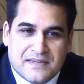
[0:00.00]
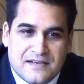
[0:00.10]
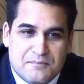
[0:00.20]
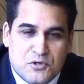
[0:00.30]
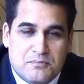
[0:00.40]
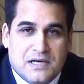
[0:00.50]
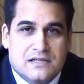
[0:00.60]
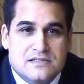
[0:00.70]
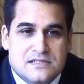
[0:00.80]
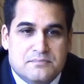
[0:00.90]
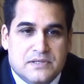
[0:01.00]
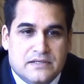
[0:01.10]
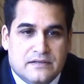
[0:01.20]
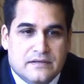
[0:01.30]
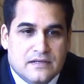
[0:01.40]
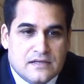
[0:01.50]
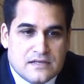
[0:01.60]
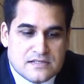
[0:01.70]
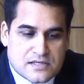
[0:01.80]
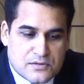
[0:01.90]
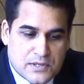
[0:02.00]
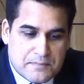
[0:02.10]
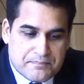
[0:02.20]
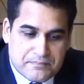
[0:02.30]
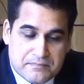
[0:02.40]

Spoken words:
a more balanced opinion. So